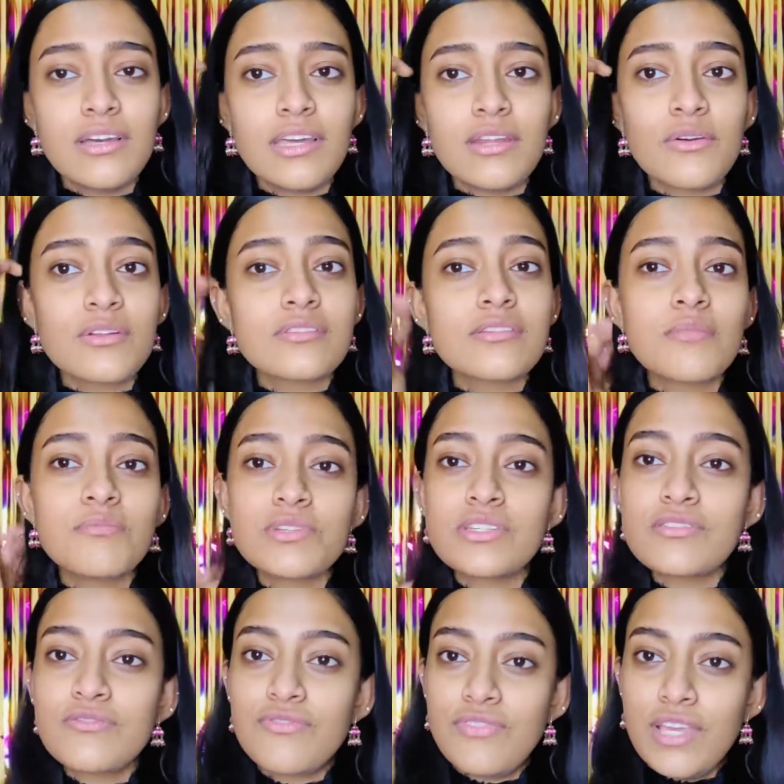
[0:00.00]
And also I'm
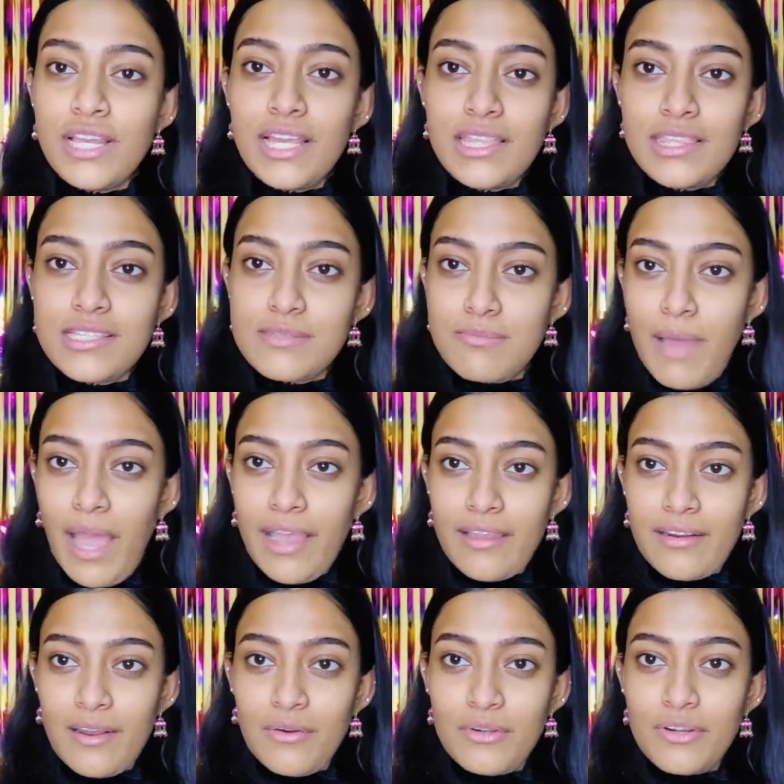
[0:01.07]
just feeling this
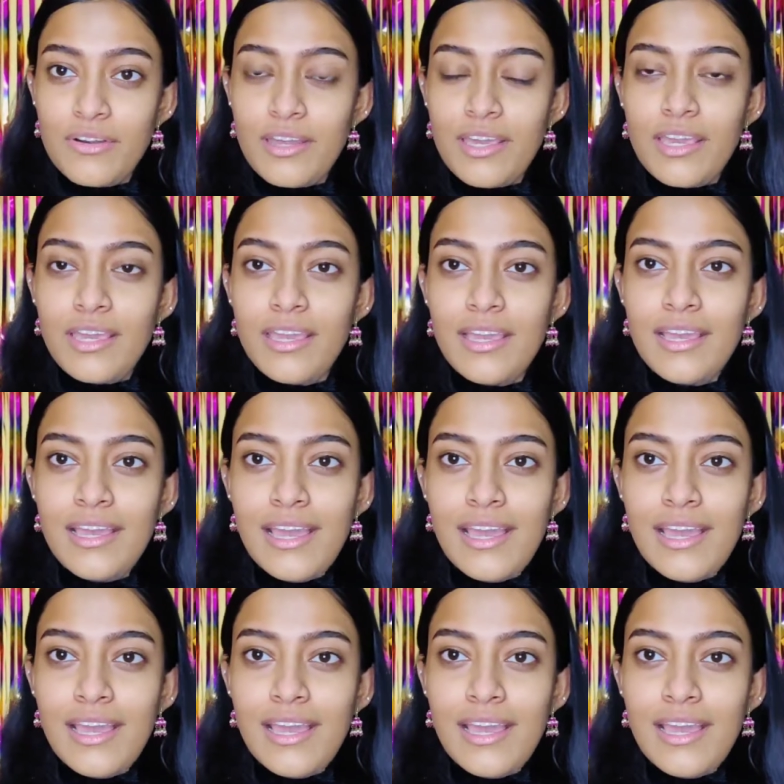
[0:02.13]
background today,